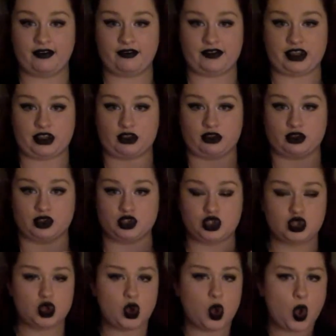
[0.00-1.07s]

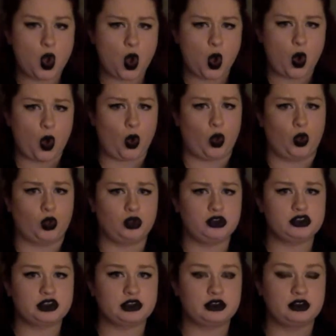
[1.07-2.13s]
feels
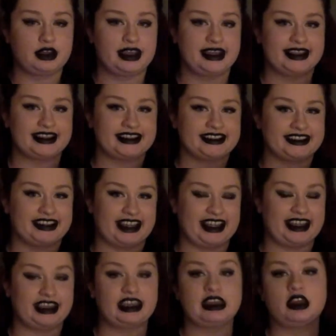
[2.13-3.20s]
cold,
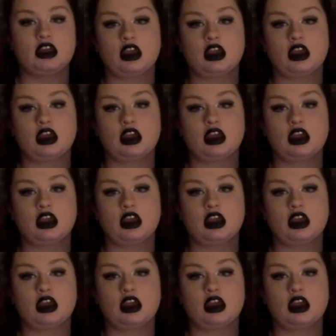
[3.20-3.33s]
like